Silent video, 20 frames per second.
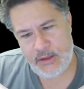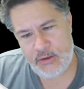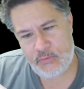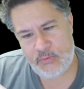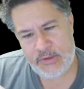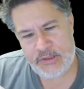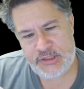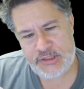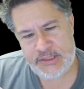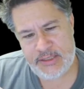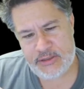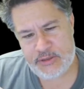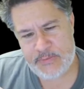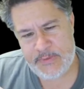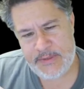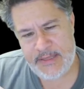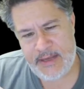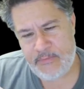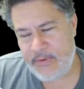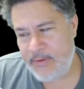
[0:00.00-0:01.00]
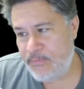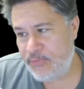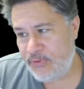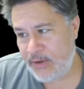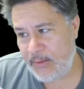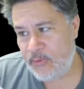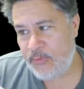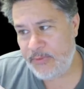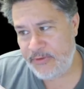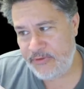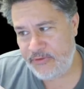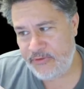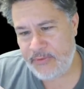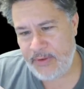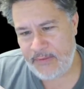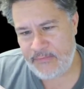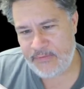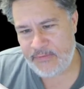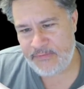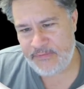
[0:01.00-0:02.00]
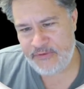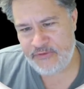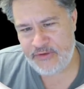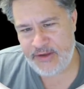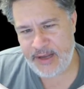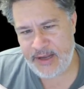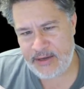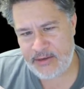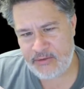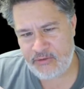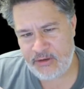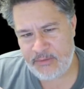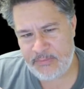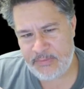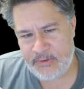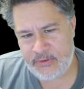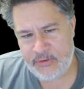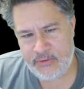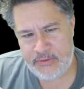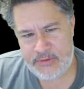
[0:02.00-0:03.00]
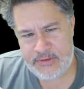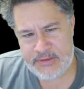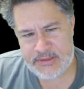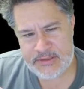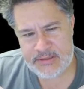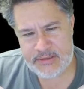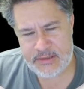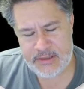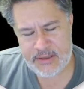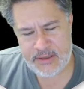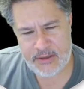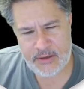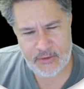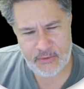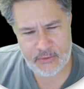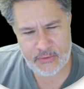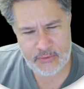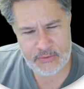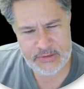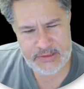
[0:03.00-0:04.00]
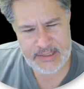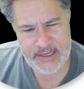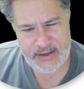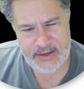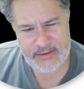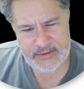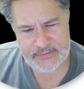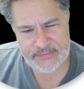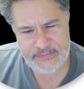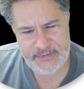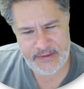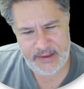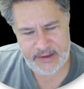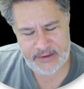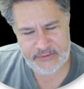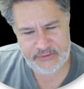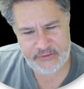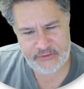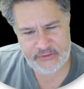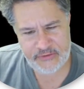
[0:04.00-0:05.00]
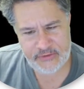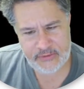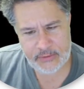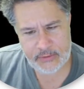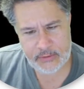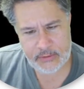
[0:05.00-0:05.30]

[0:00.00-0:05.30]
which tells me that we probably do have a fish category. But who's the other fish?